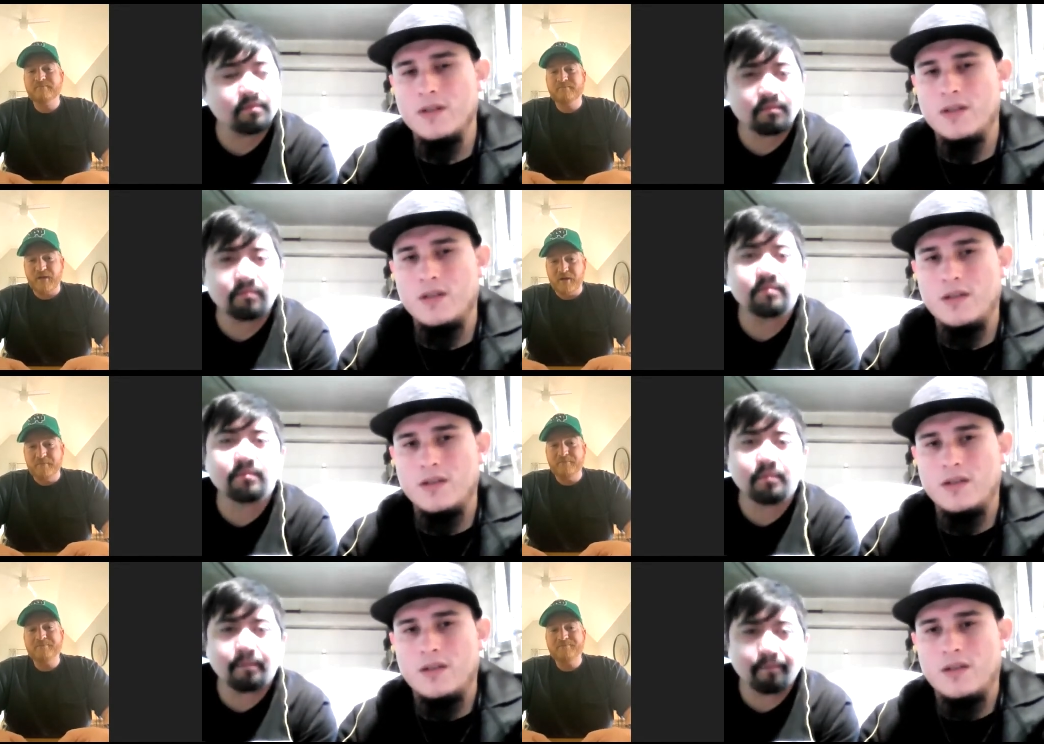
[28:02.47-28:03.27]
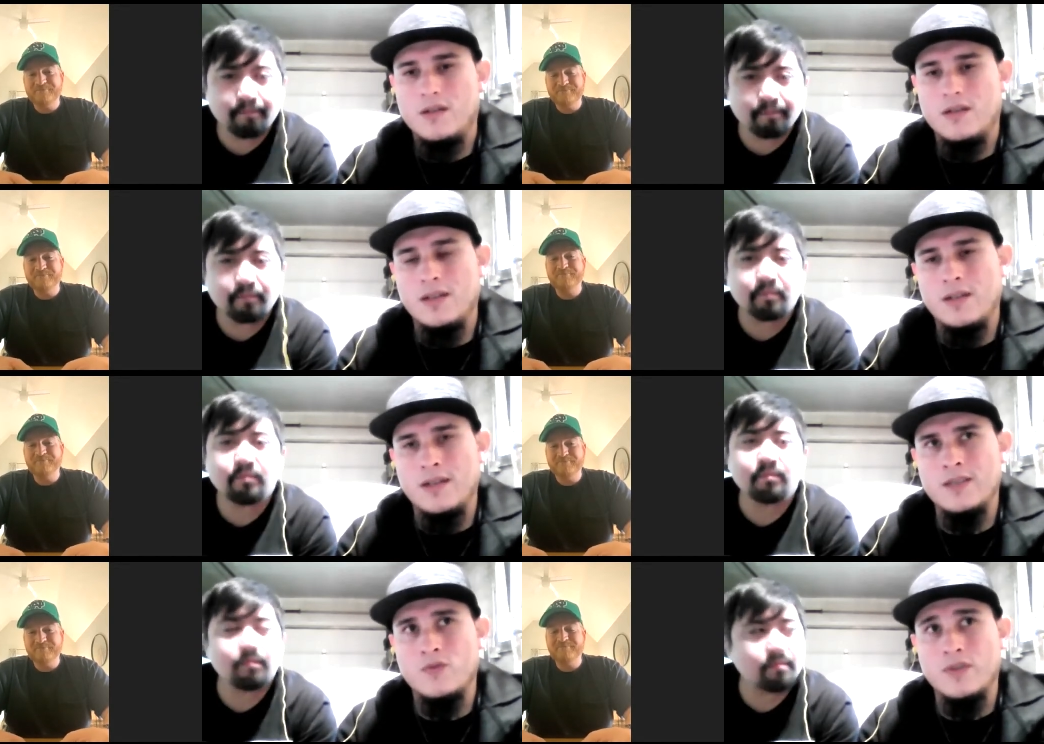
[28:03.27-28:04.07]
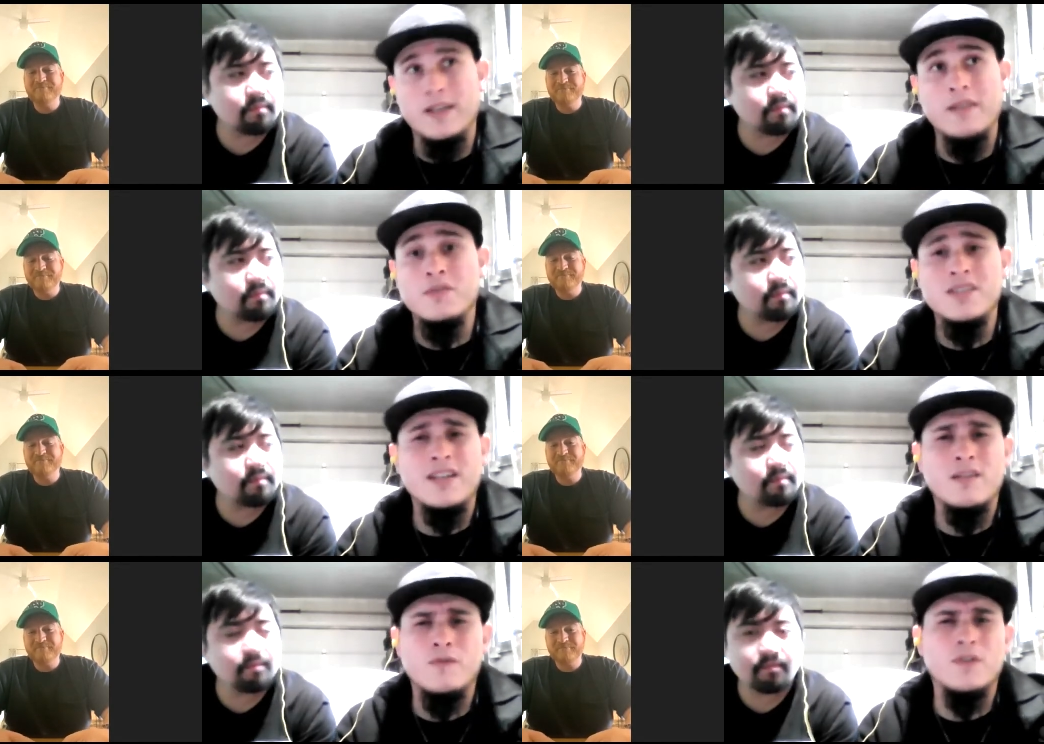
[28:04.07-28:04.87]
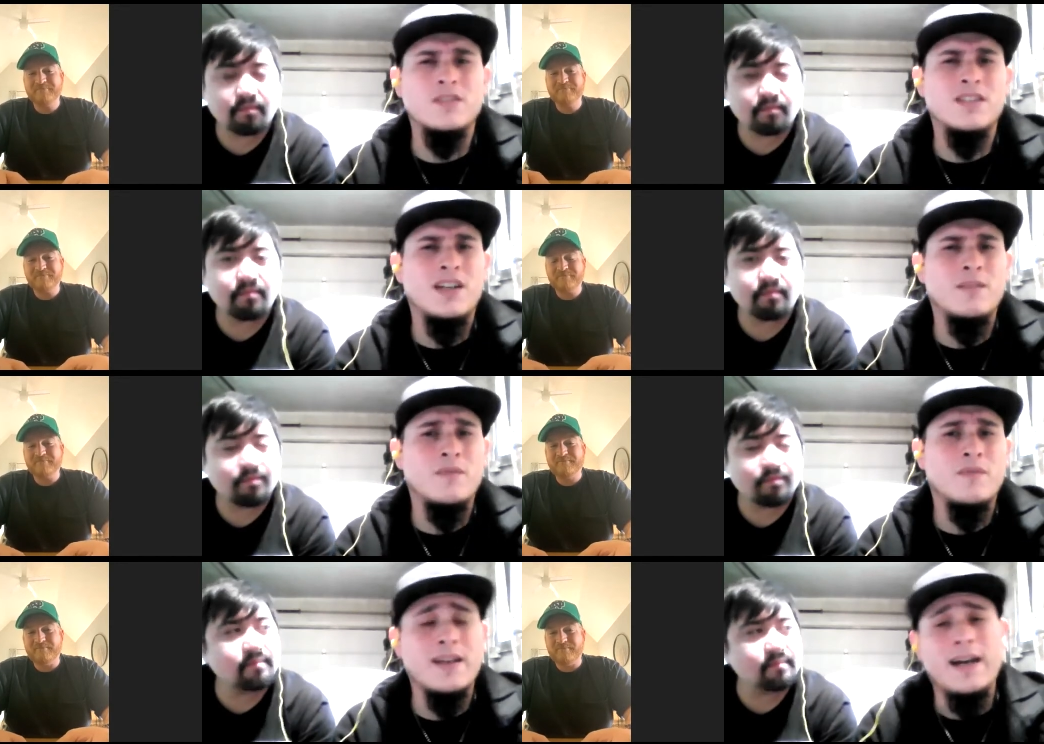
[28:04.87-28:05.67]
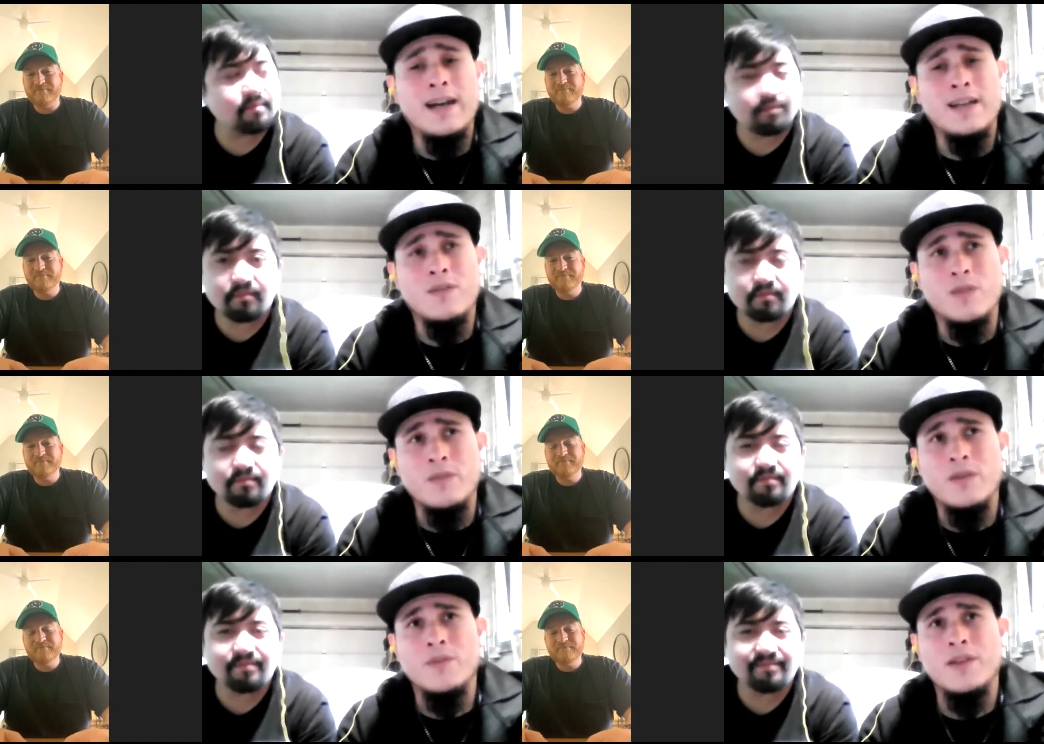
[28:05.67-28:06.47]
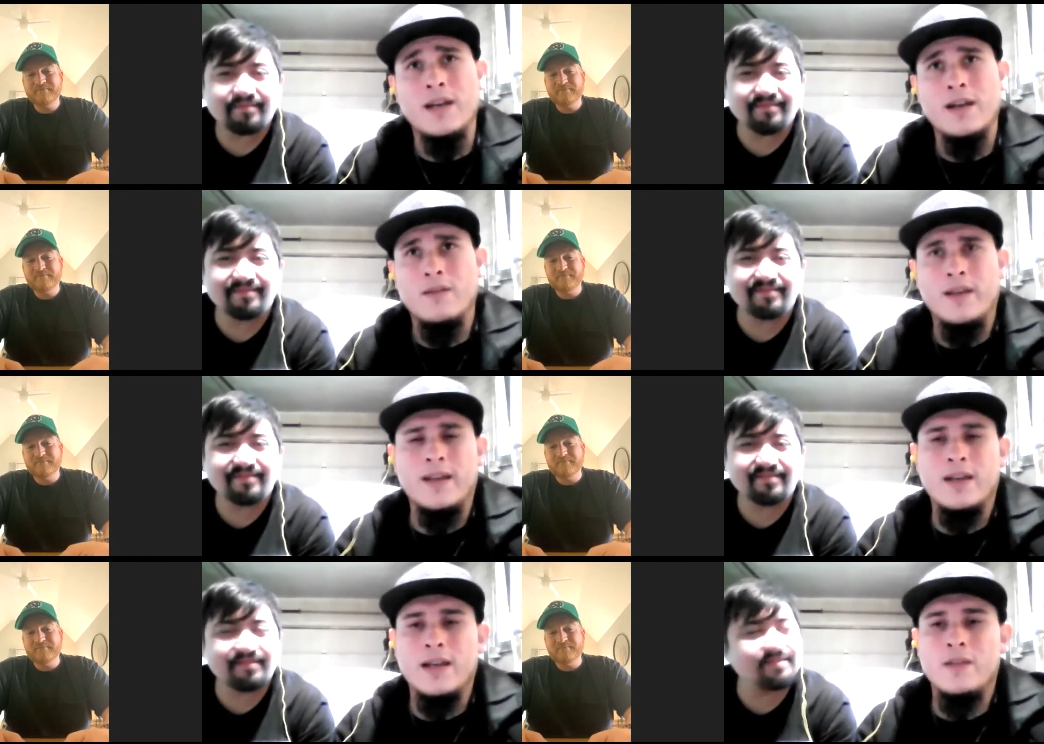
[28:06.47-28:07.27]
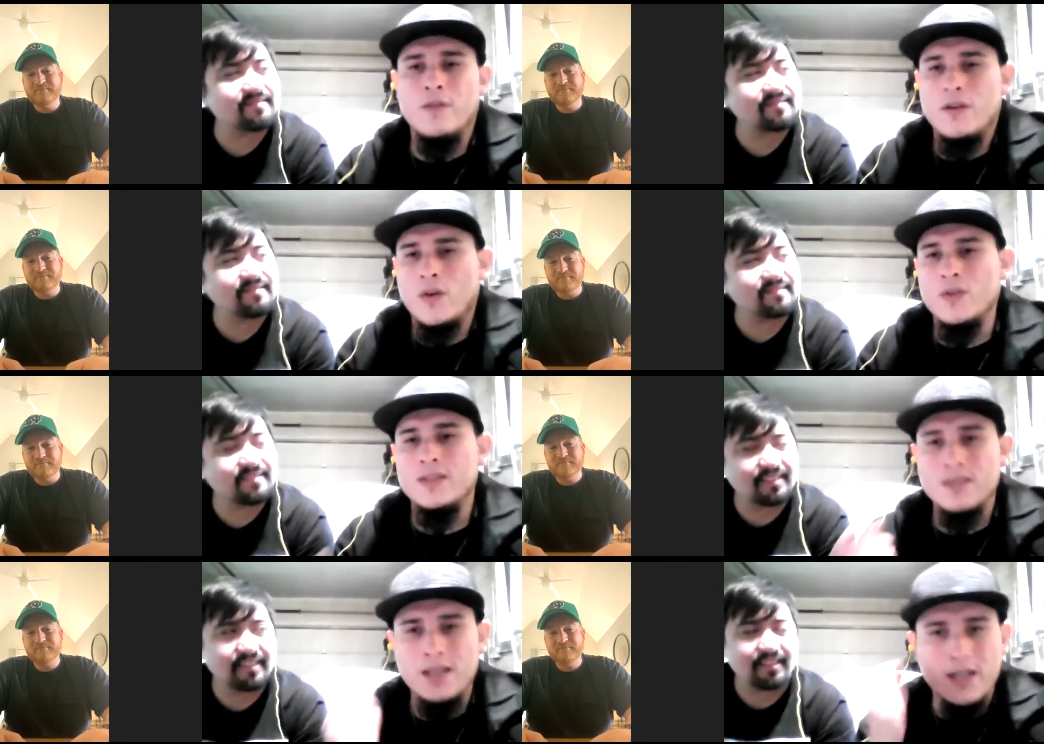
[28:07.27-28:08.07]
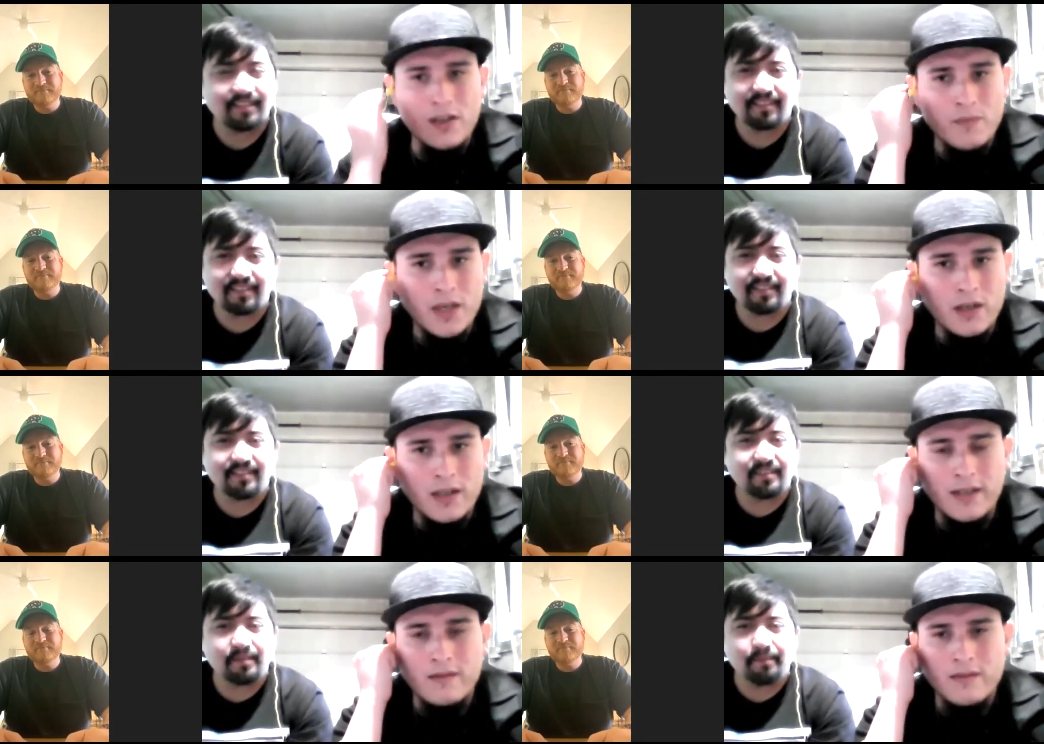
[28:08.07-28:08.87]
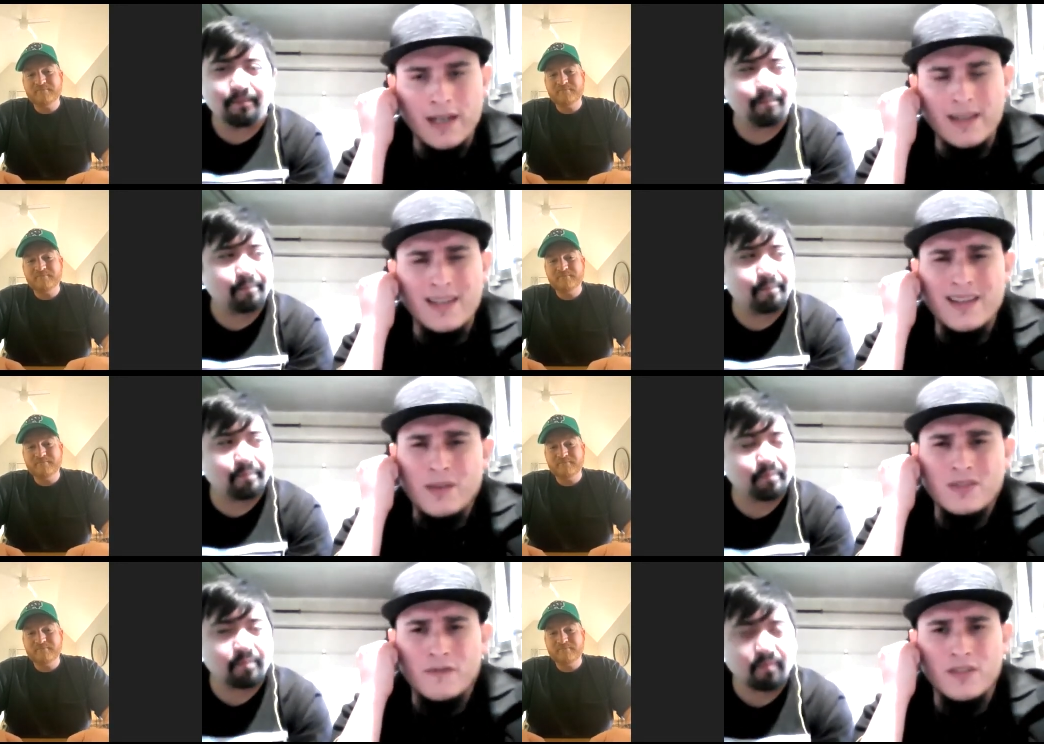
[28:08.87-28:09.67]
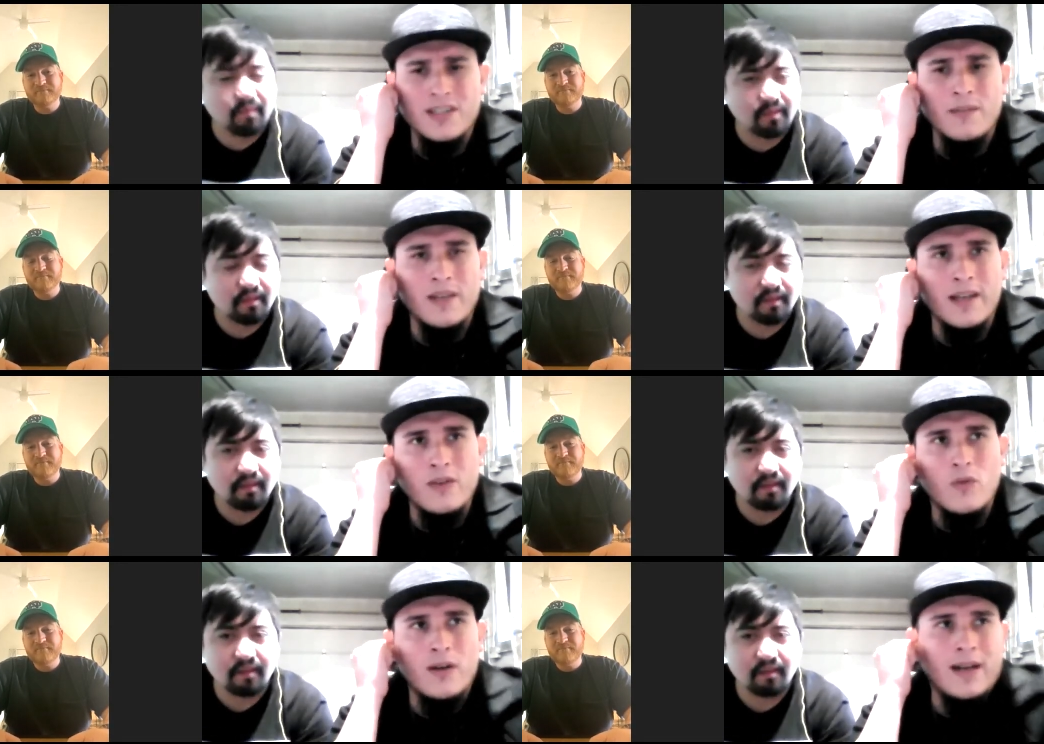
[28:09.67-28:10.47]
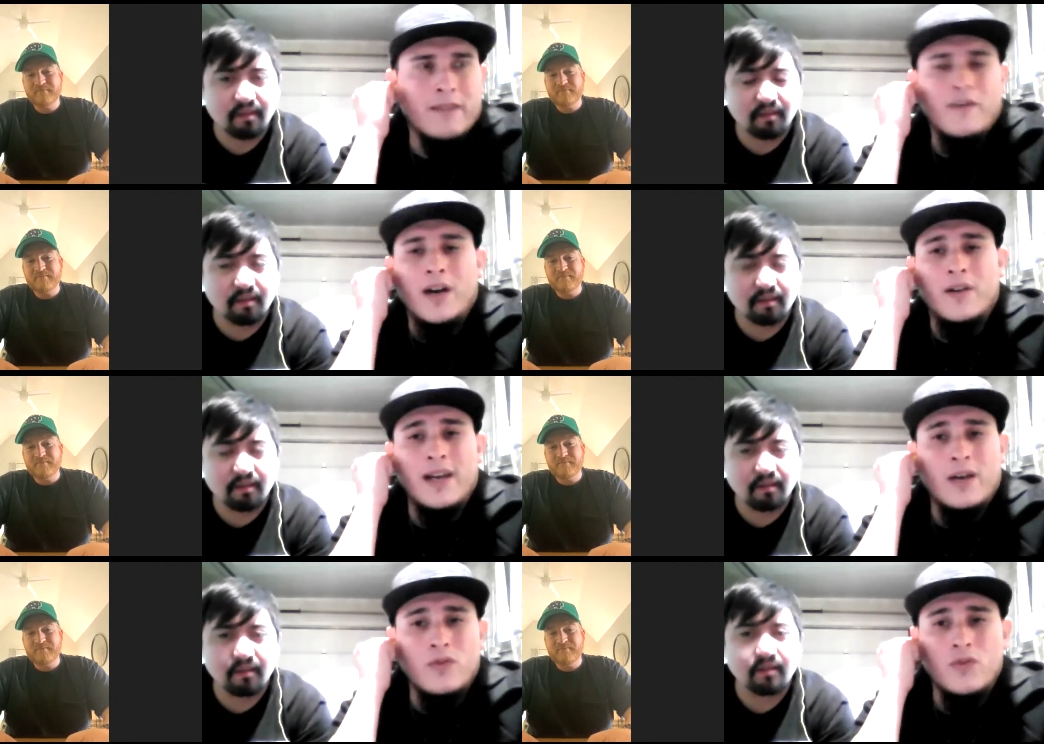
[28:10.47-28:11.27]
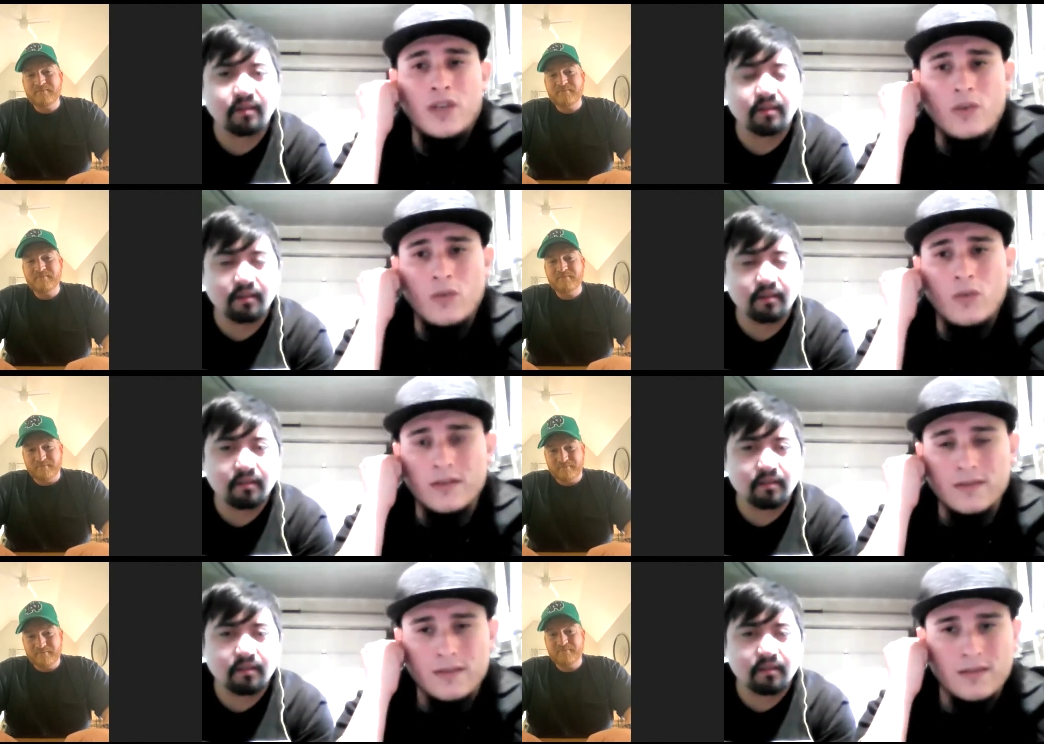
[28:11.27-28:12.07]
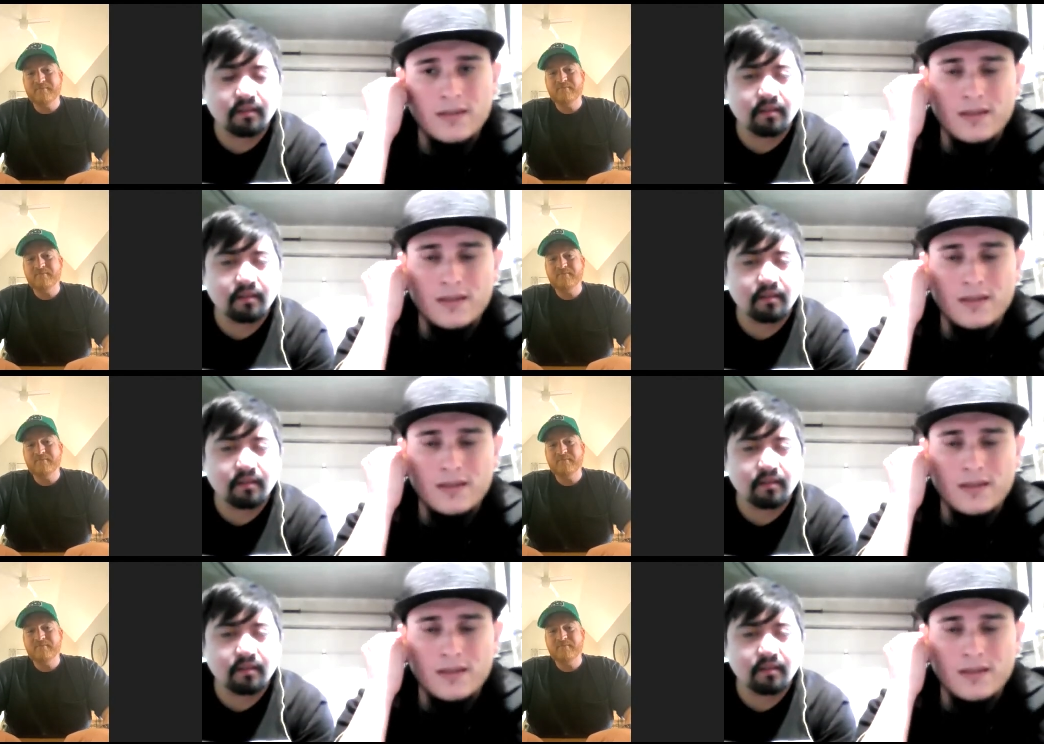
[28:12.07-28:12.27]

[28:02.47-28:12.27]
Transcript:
Speaker 1: Yep. And that's where that was like the first time that I could remember that I like I noticed Kenny Omega. Like I think that was the first time like who I found out who he was.